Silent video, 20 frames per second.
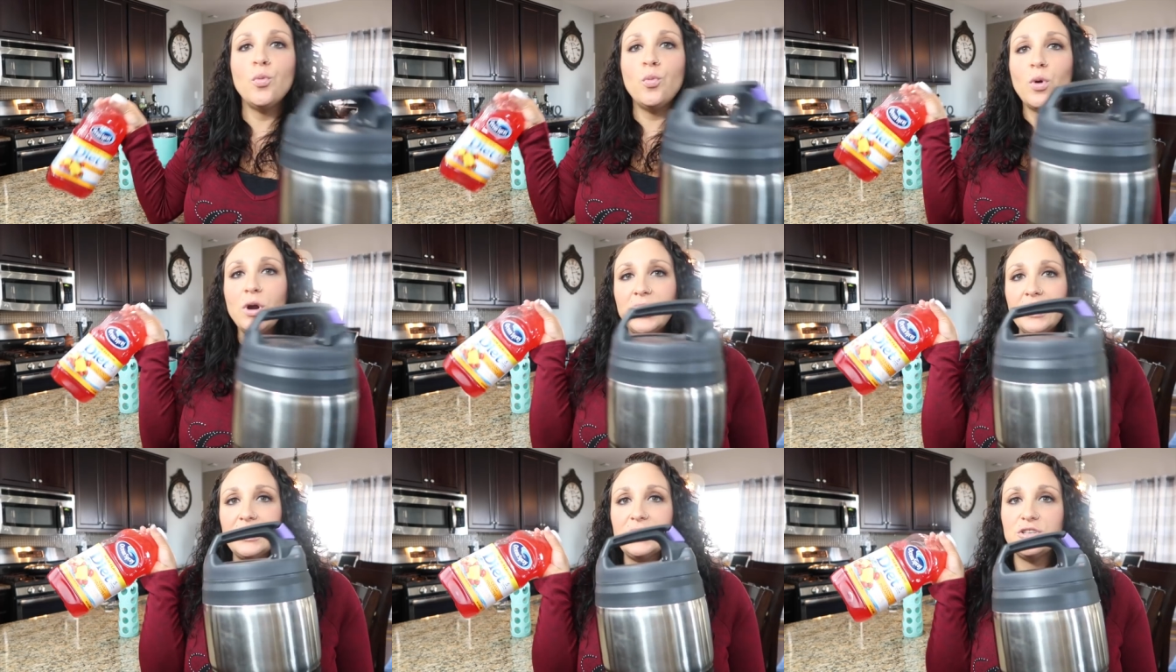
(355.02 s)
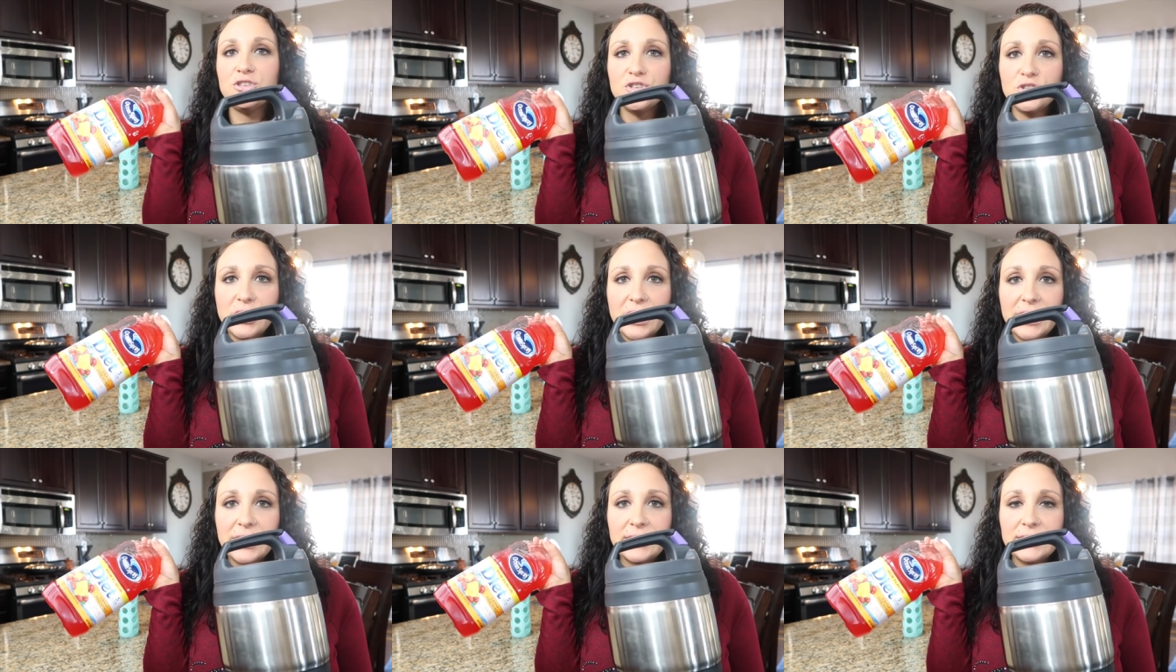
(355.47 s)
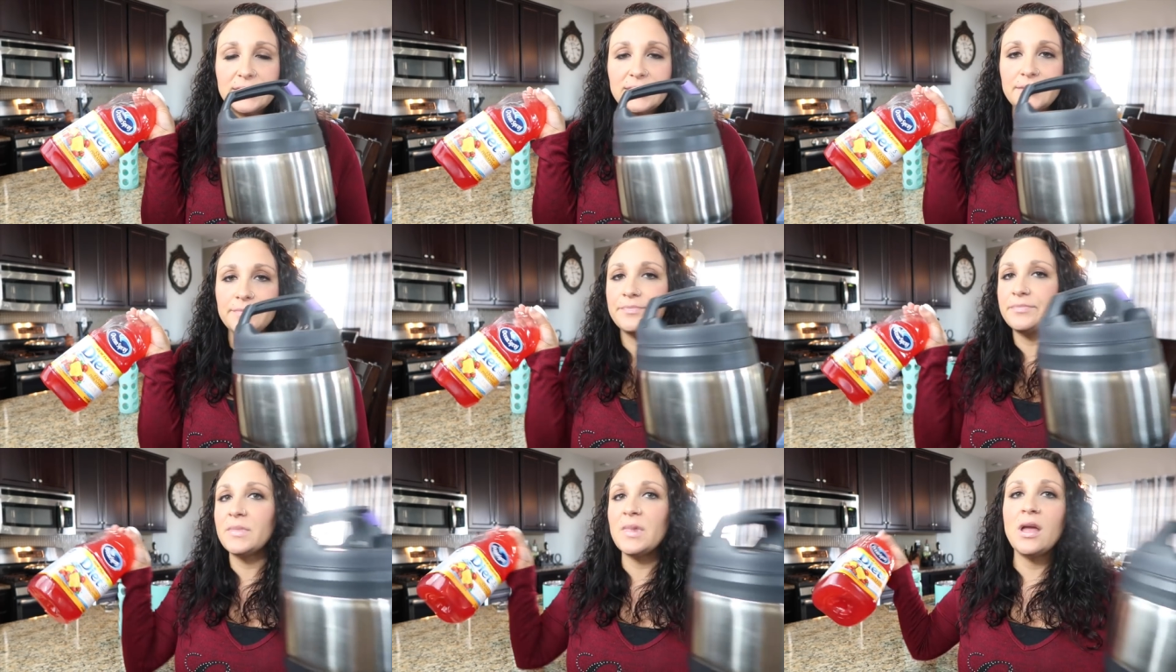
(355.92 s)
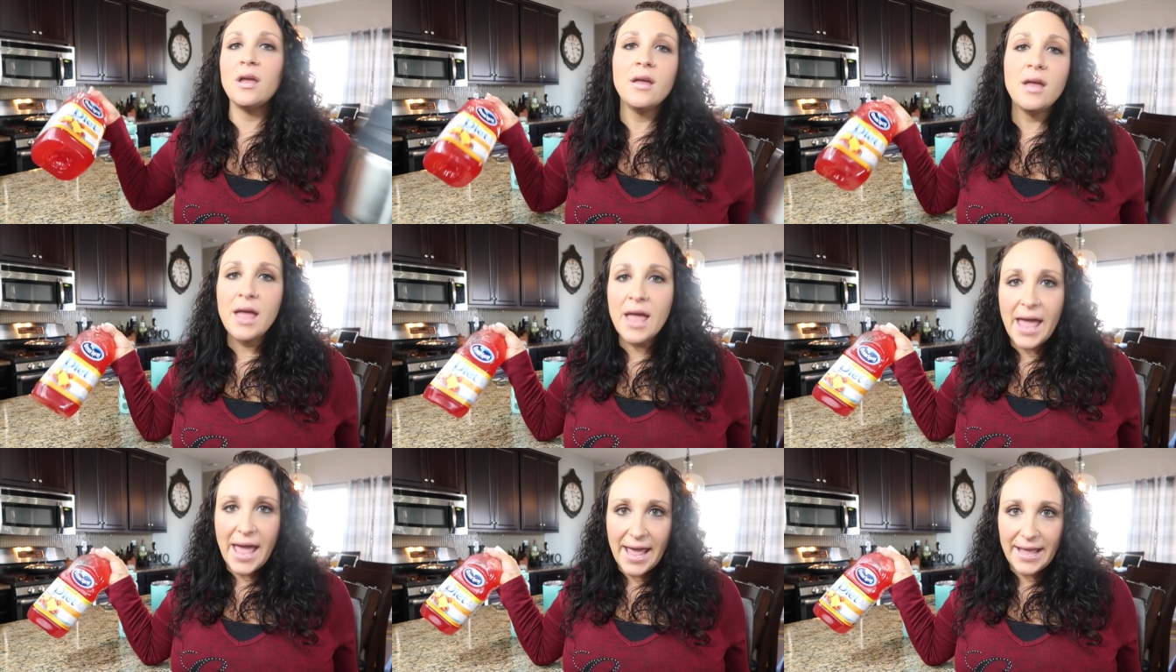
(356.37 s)
one of these drinks,
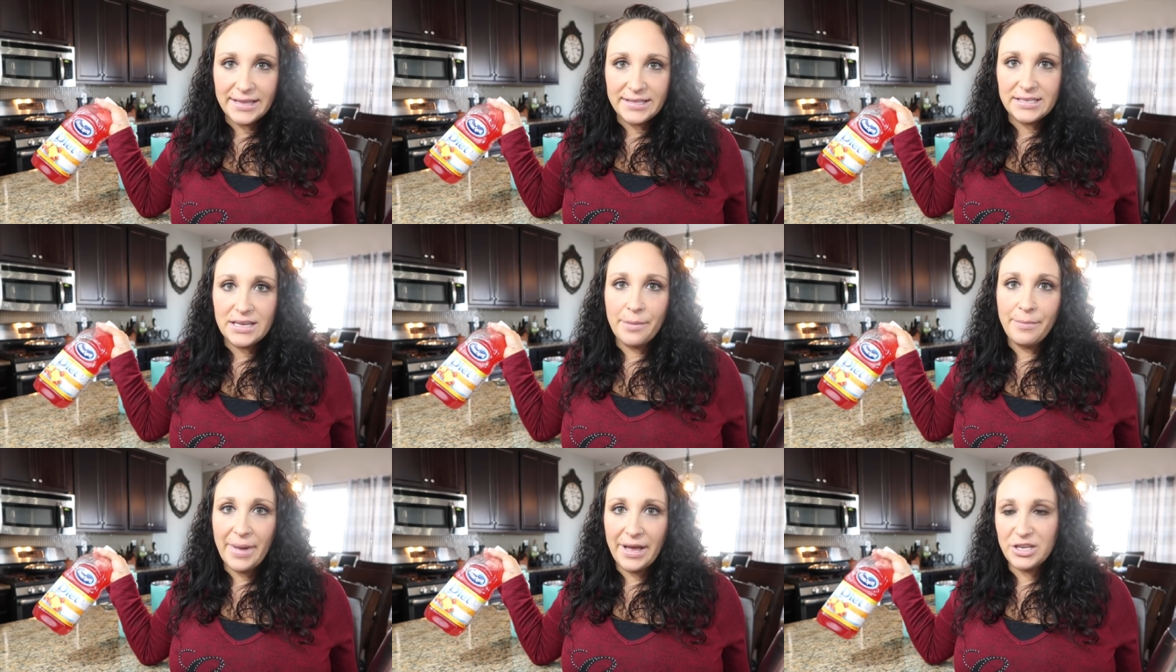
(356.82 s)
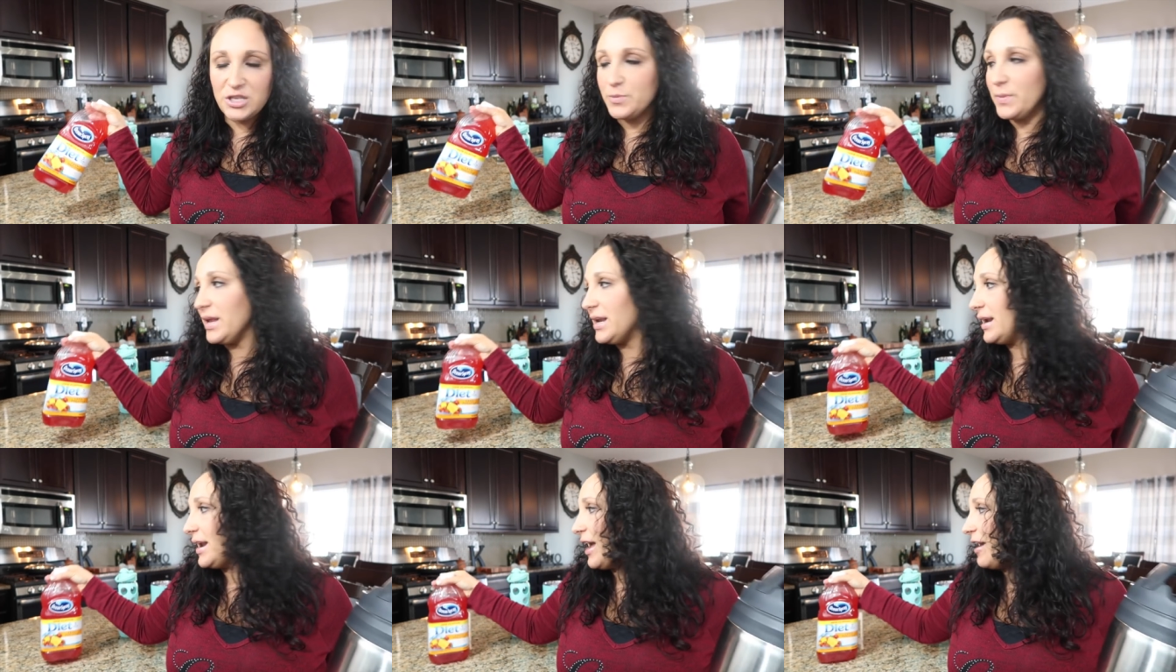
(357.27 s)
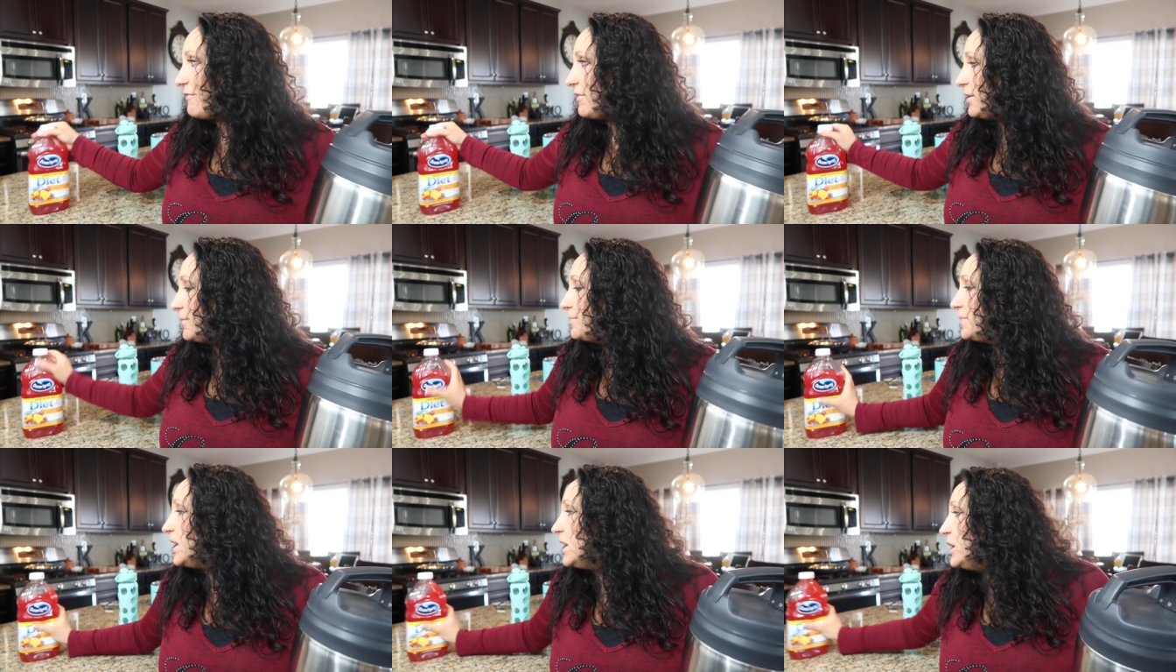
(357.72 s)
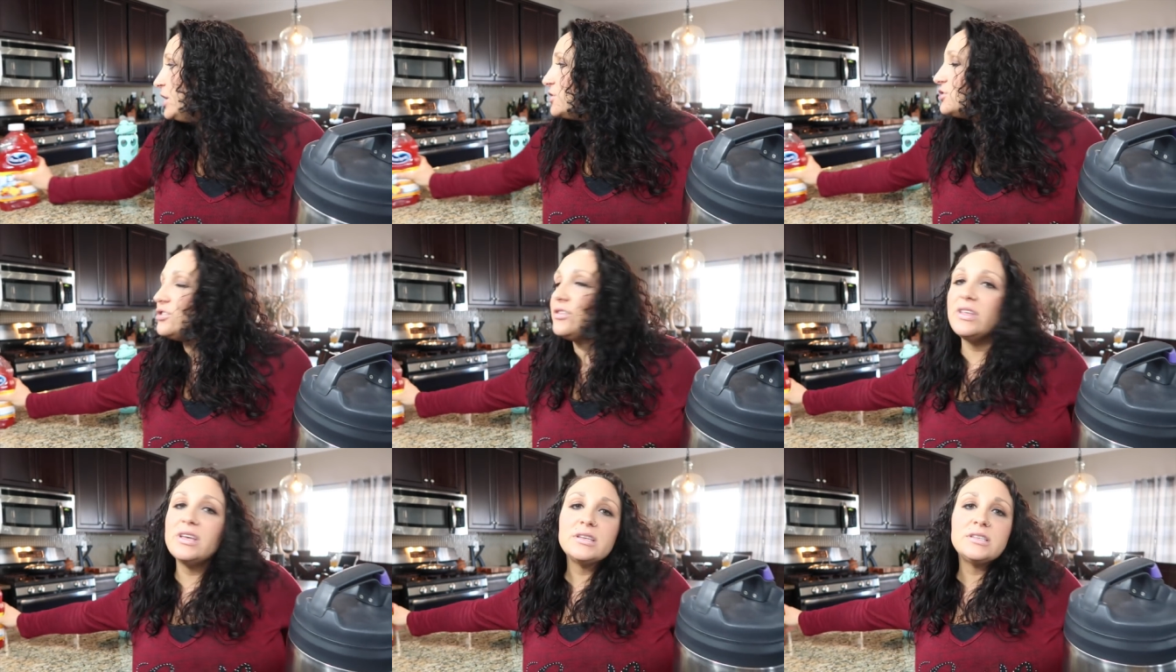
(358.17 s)
it's a match made in heaven.
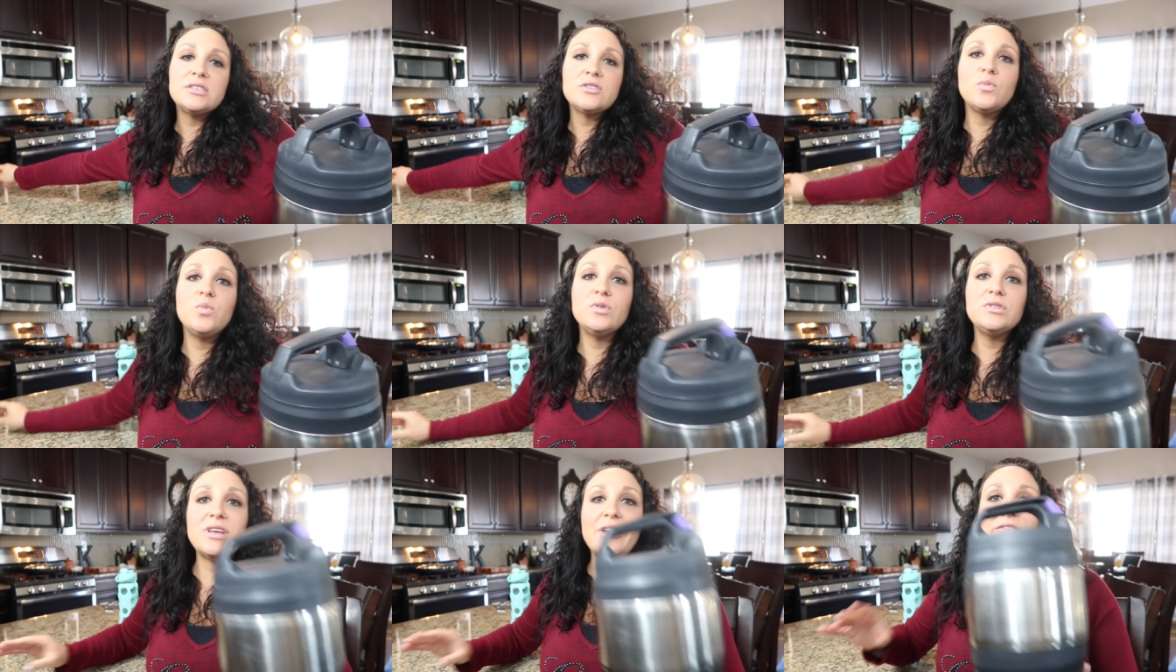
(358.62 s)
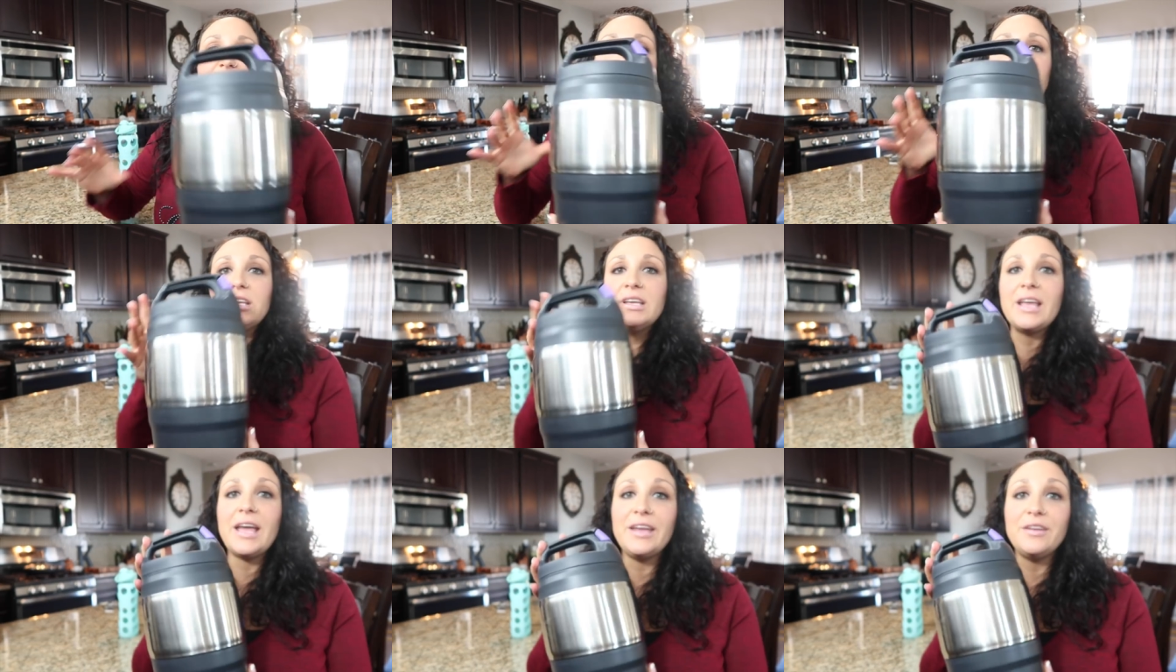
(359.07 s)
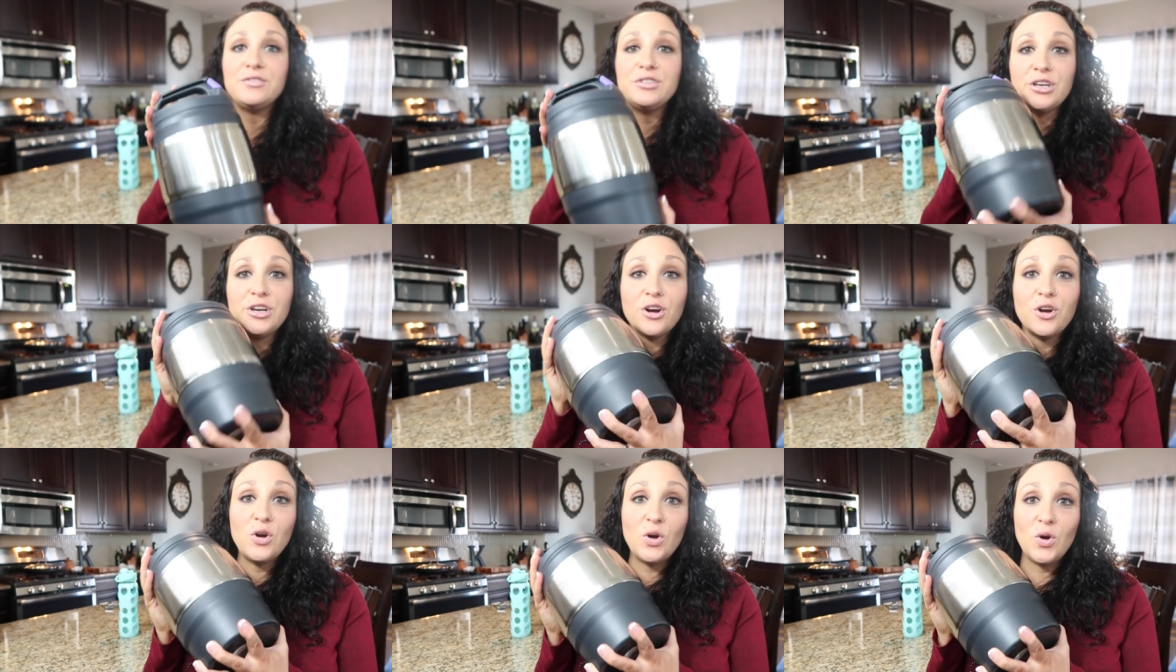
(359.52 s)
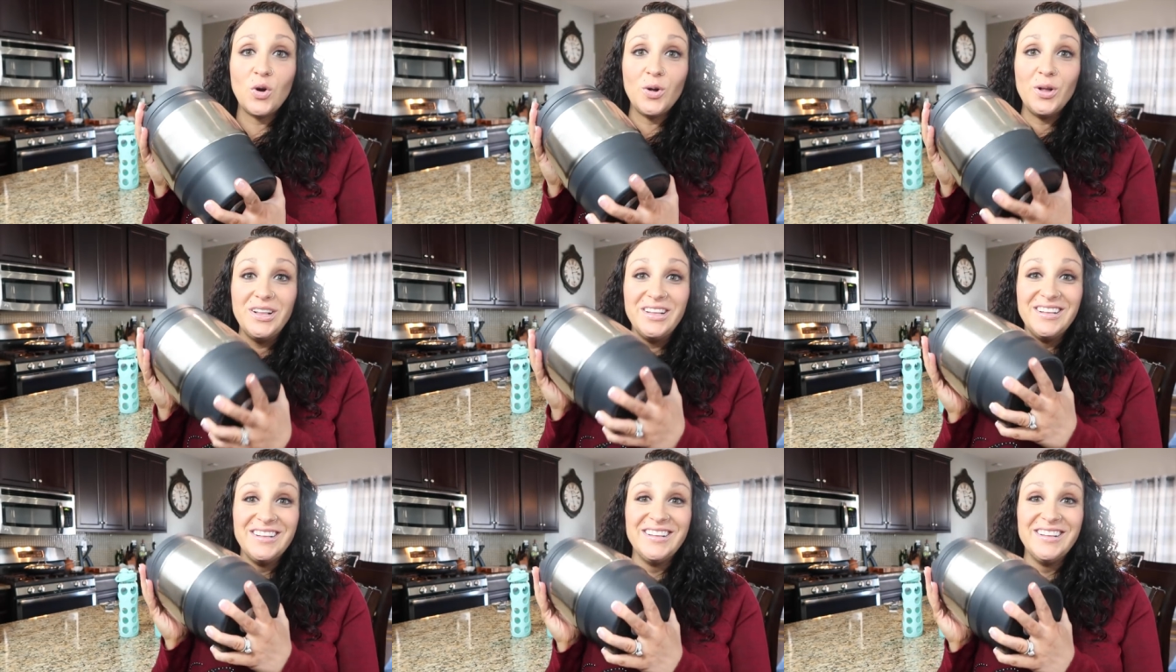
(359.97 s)
So this will definitely get you to your goal.